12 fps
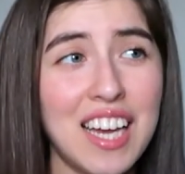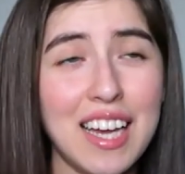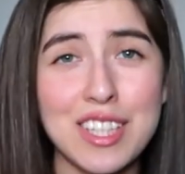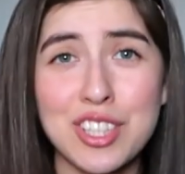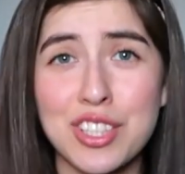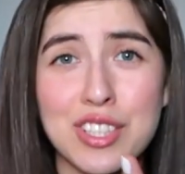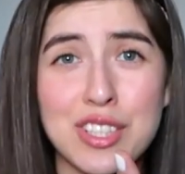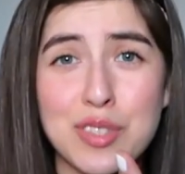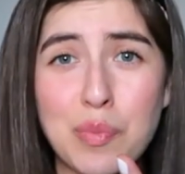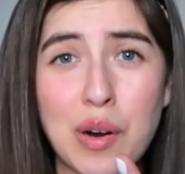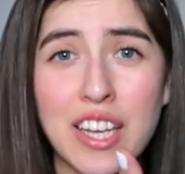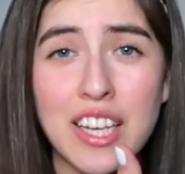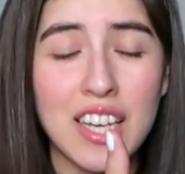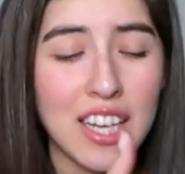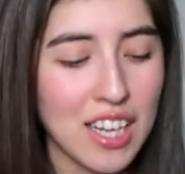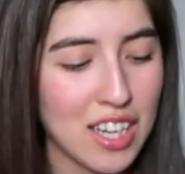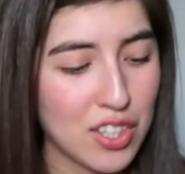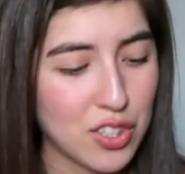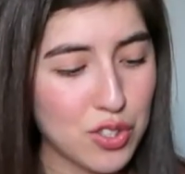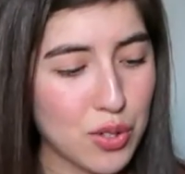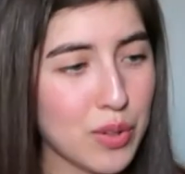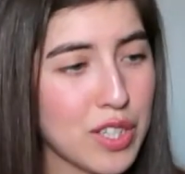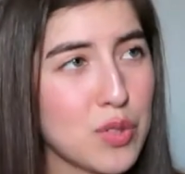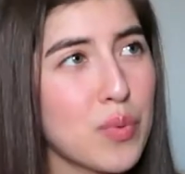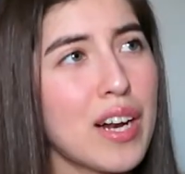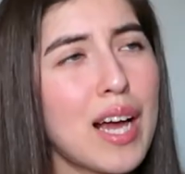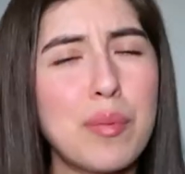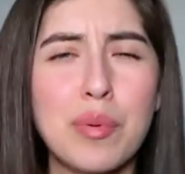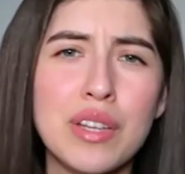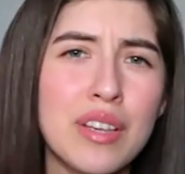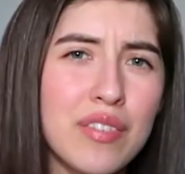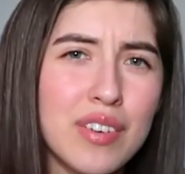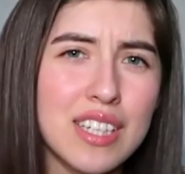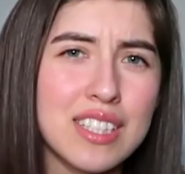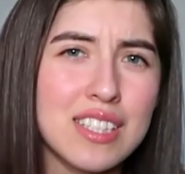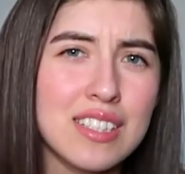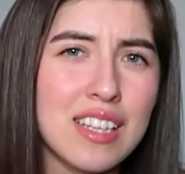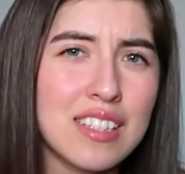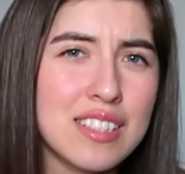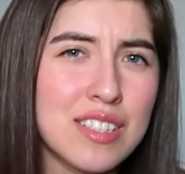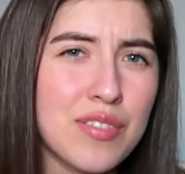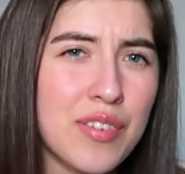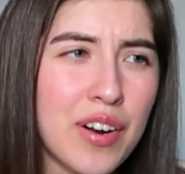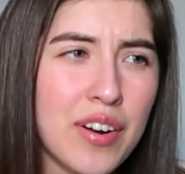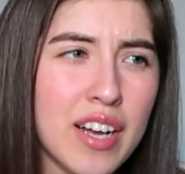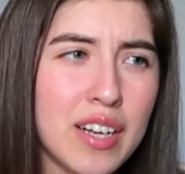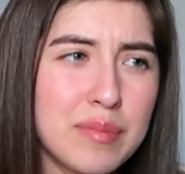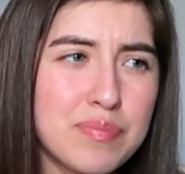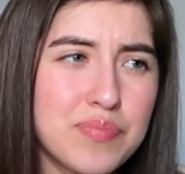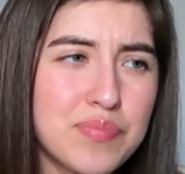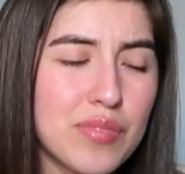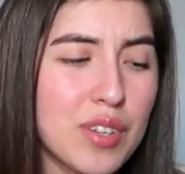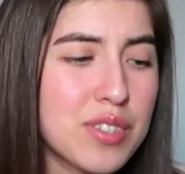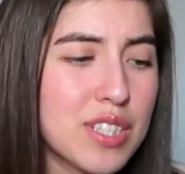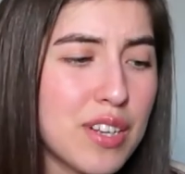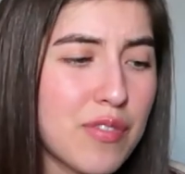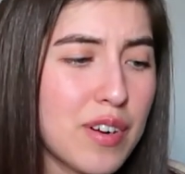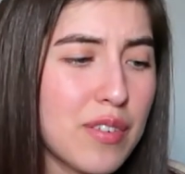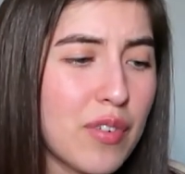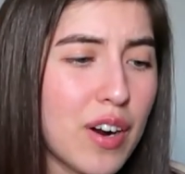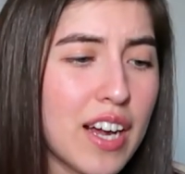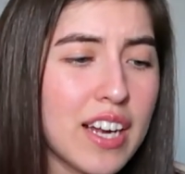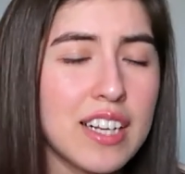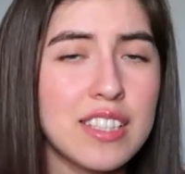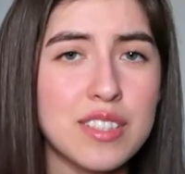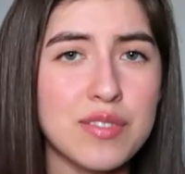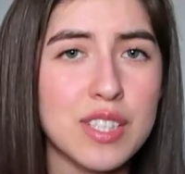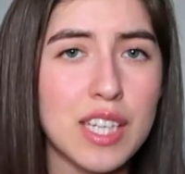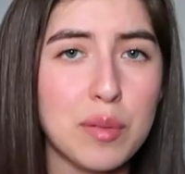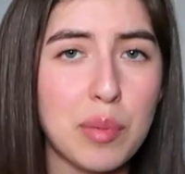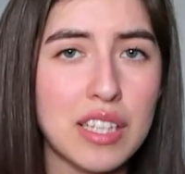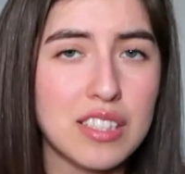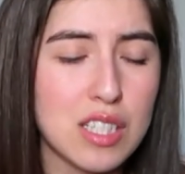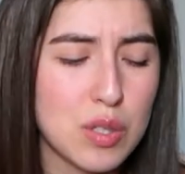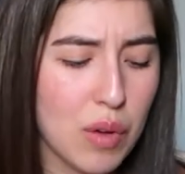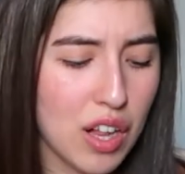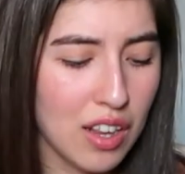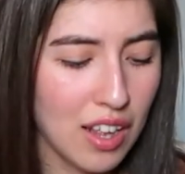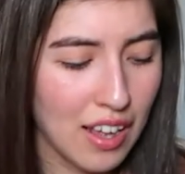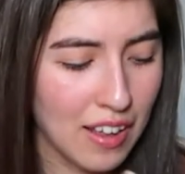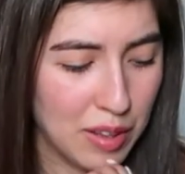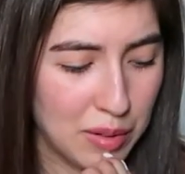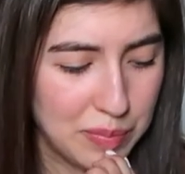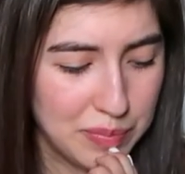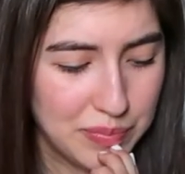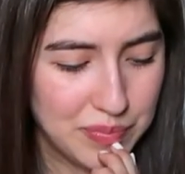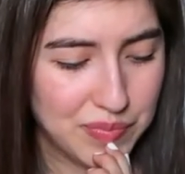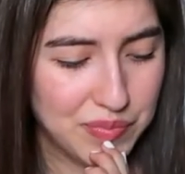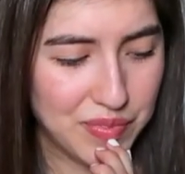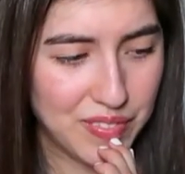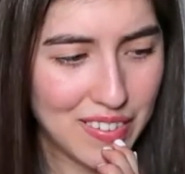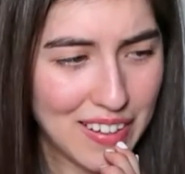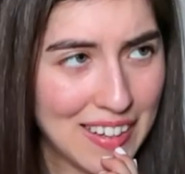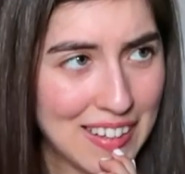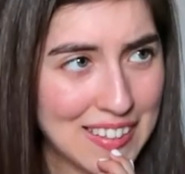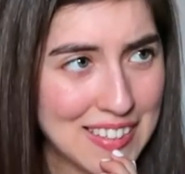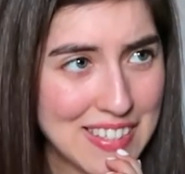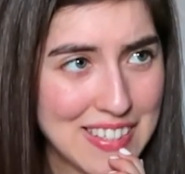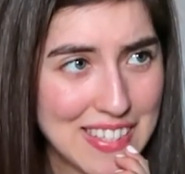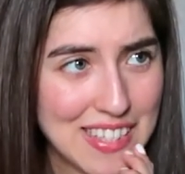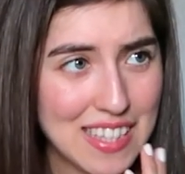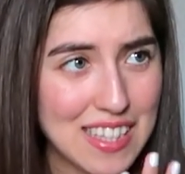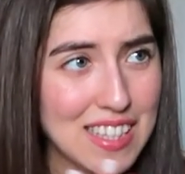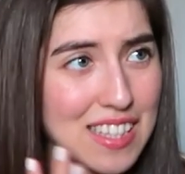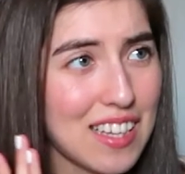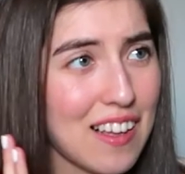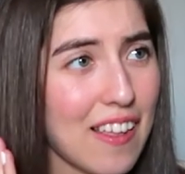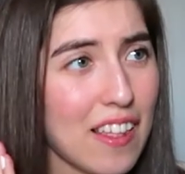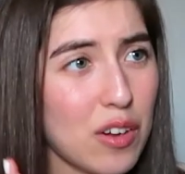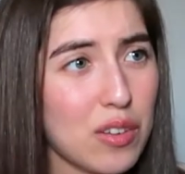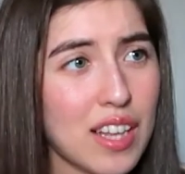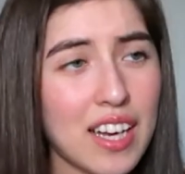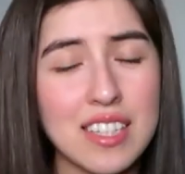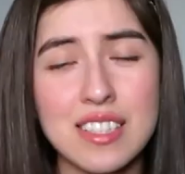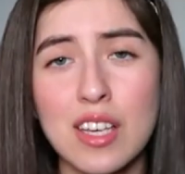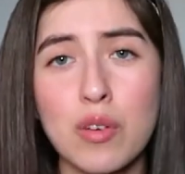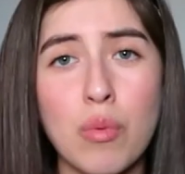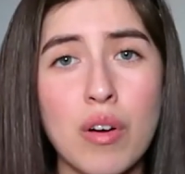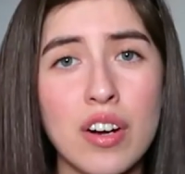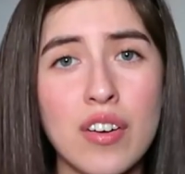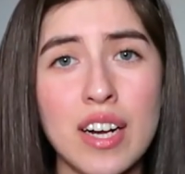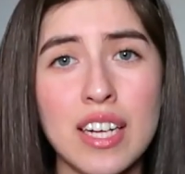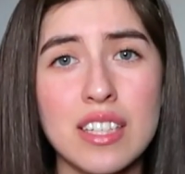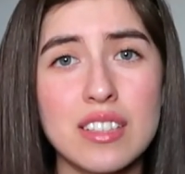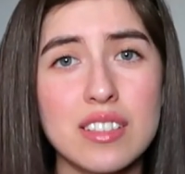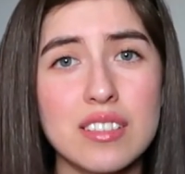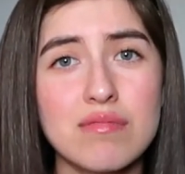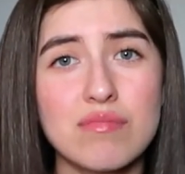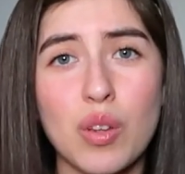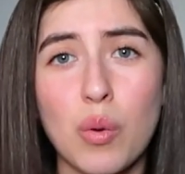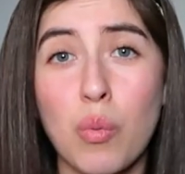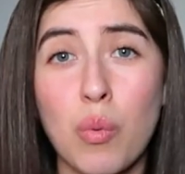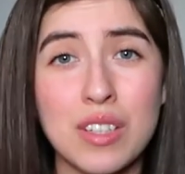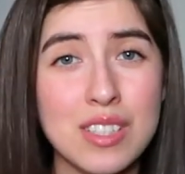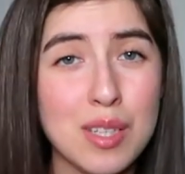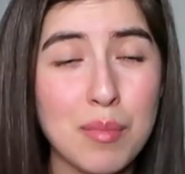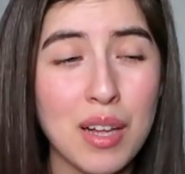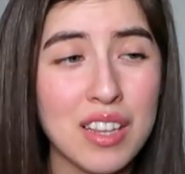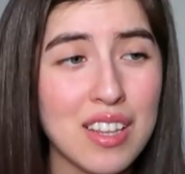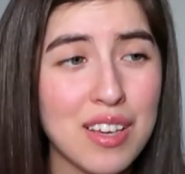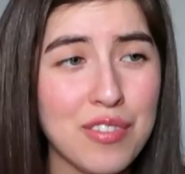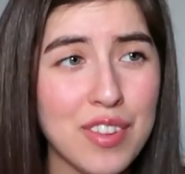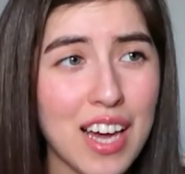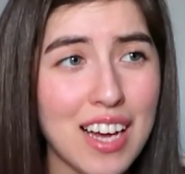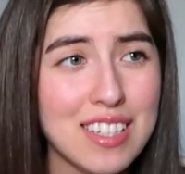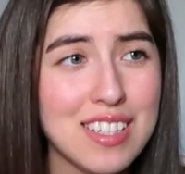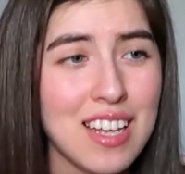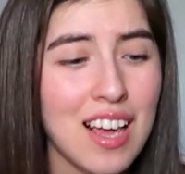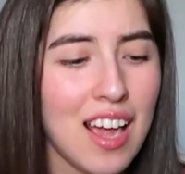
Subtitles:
and just as bright. So this one, I believe it's a Sansevieria. There's different varieties of snake plants as well. And like I said, water it once a month, if that.